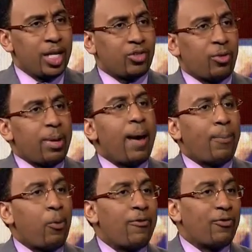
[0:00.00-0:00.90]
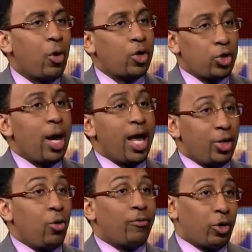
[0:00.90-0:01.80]
this. From that point forward, you had
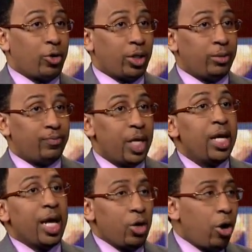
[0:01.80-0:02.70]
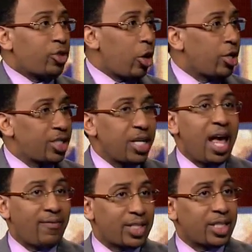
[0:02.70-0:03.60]
Norv Turner. Yep. Now, Norv Turner did
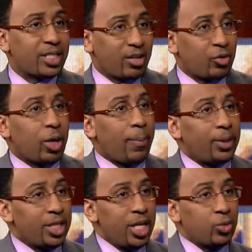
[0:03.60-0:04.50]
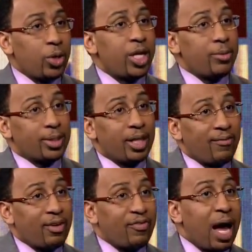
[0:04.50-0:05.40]
have a successful couple of years. One year he was
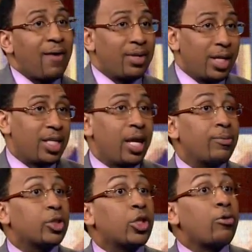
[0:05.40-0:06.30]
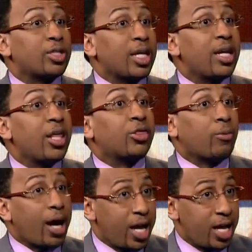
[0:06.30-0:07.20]
11 to 5, another year he was 13 and
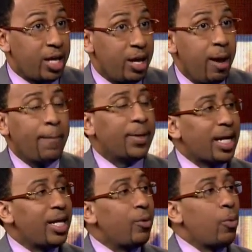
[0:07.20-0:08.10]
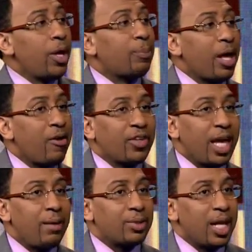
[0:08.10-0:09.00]
3. Mm -hmm. But they didn't win playoff
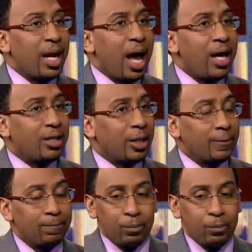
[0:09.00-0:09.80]
games then either.